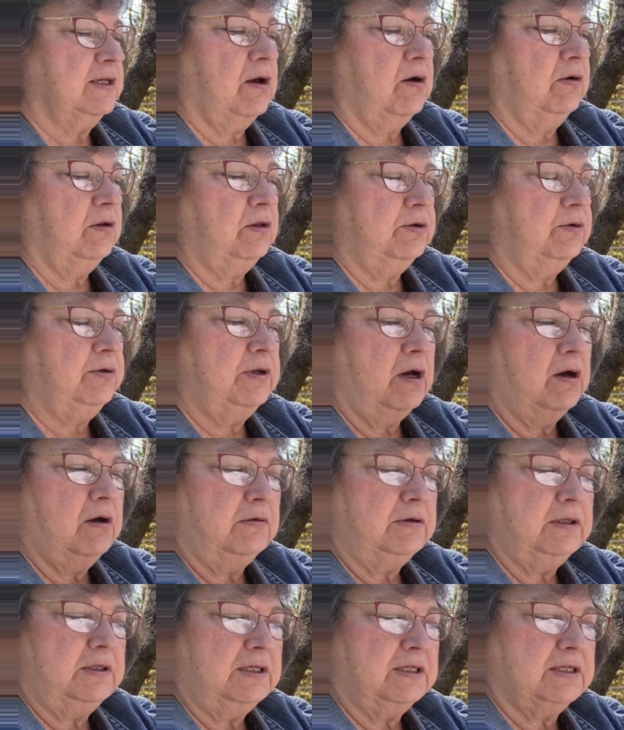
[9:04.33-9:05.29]
all glued
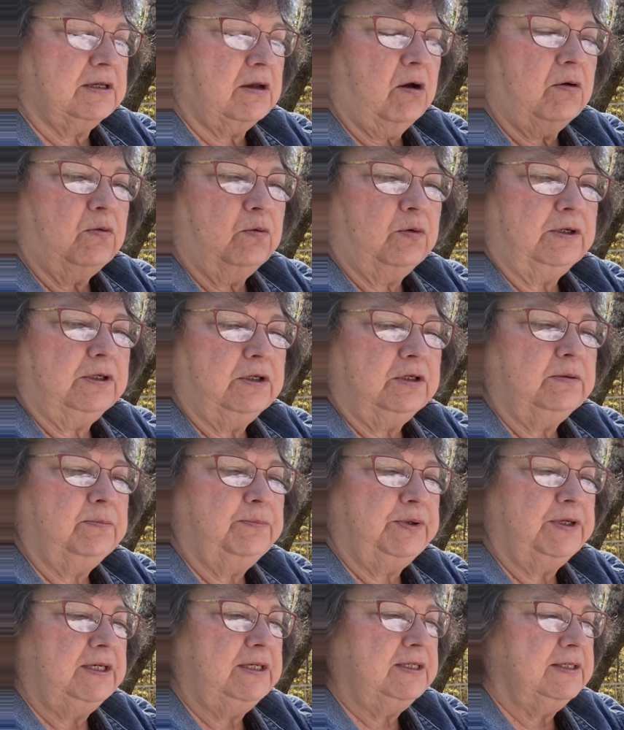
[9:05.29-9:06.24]
on and this all one good
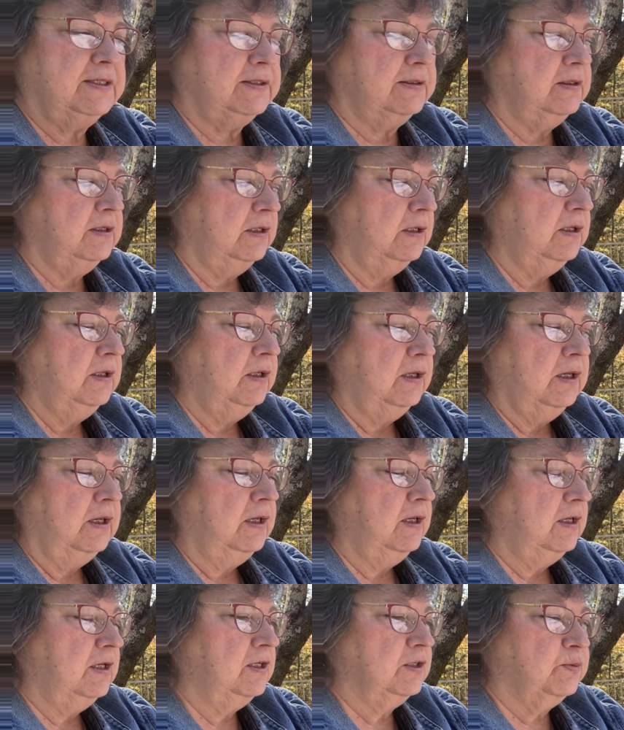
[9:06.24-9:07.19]
piece
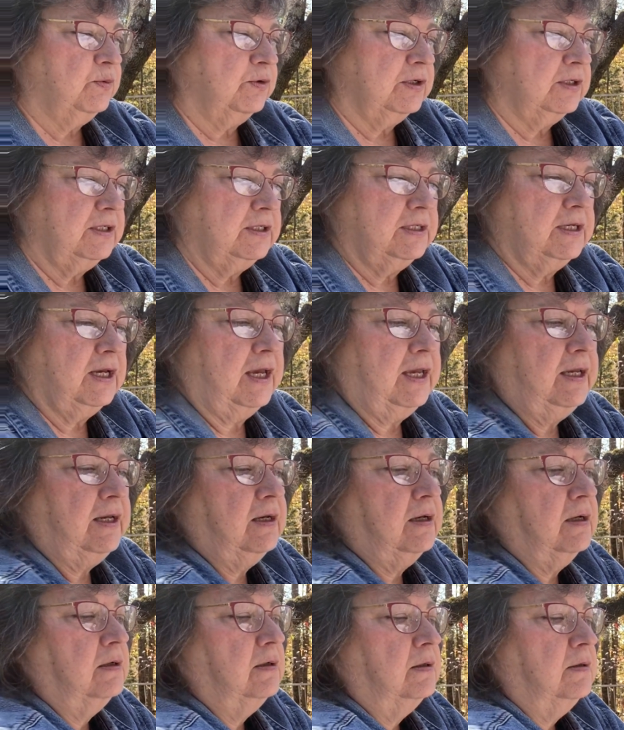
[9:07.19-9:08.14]
is we're going to
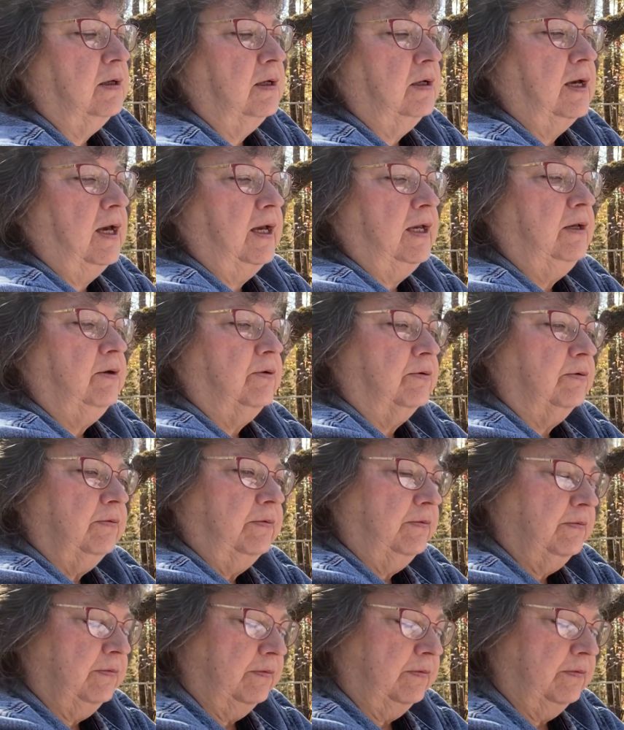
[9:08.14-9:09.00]
take a hanger